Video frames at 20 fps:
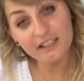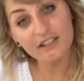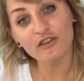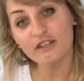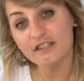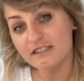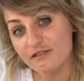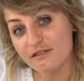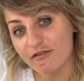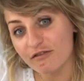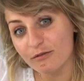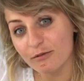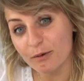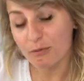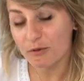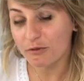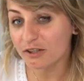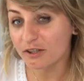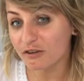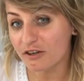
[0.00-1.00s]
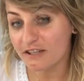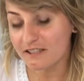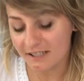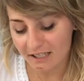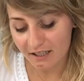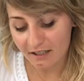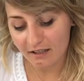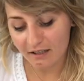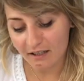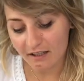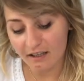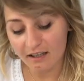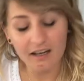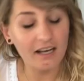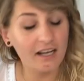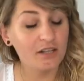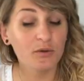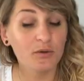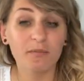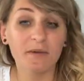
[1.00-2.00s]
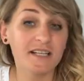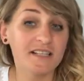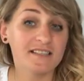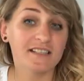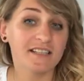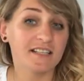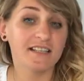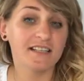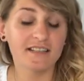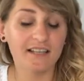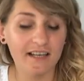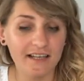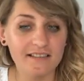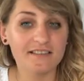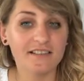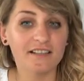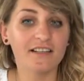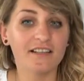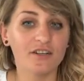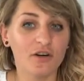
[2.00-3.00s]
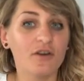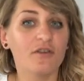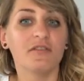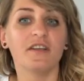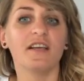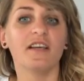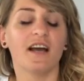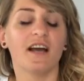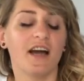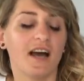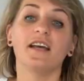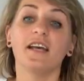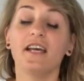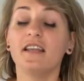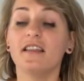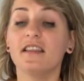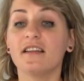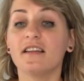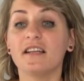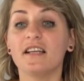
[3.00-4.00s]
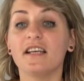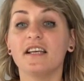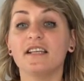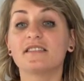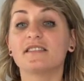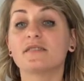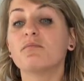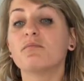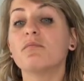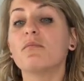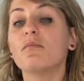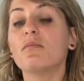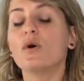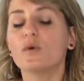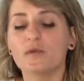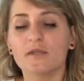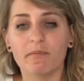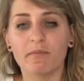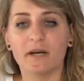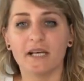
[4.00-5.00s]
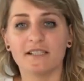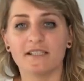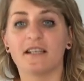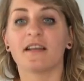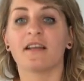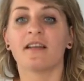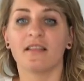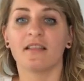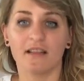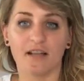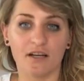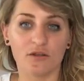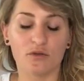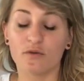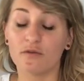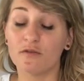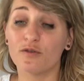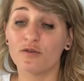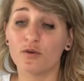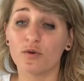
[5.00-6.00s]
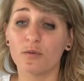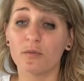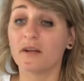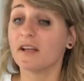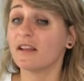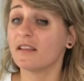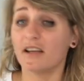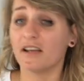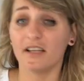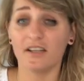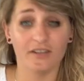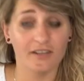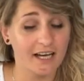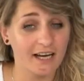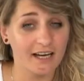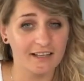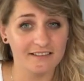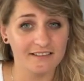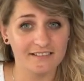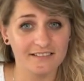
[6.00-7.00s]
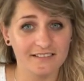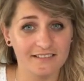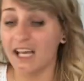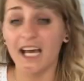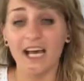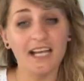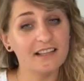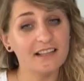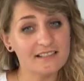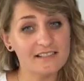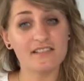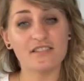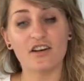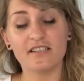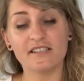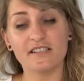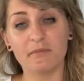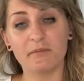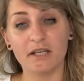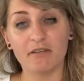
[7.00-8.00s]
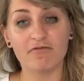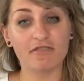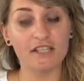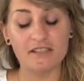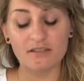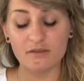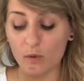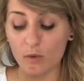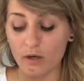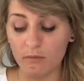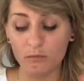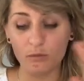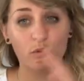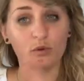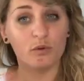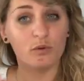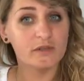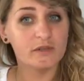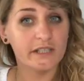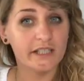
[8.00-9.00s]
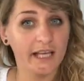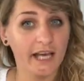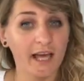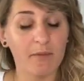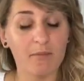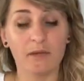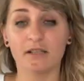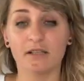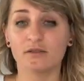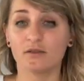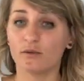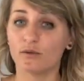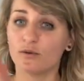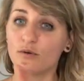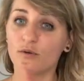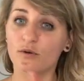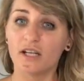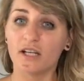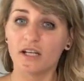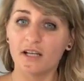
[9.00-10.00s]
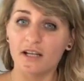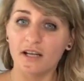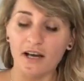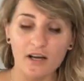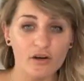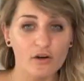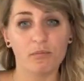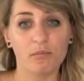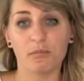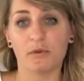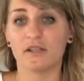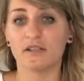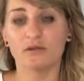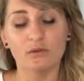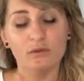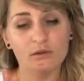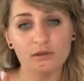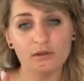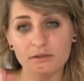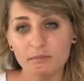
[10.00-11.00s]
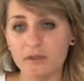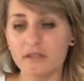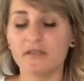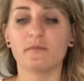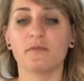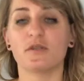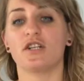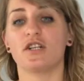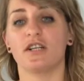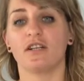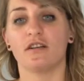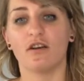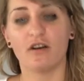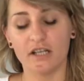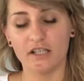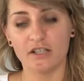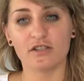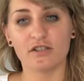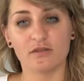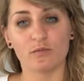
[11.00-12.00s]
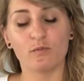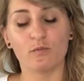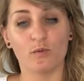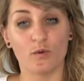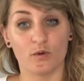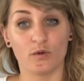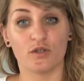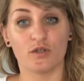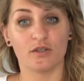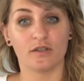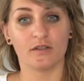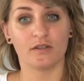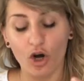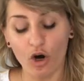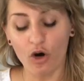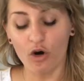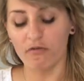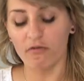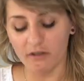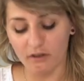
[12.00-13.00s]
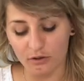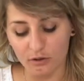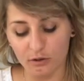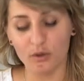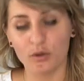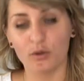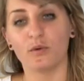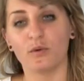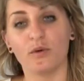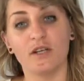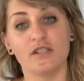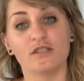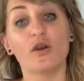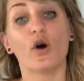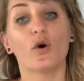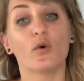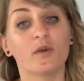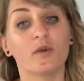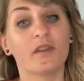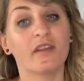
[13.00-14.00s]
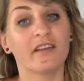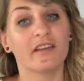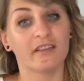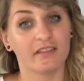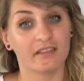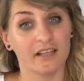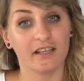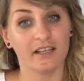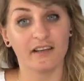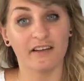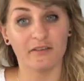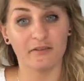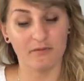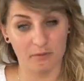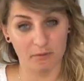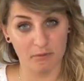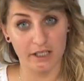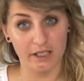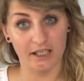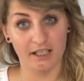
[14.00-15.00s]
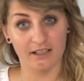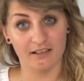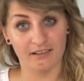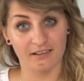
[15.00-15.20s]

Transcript: crust, remove the crust, and you're basically tasting the coffee in its most basic natural form that you can. And this is, guys, the main reason why I'm not using Chemex or Aeropress or espresso machine. I just want coffee to do its own thing for me.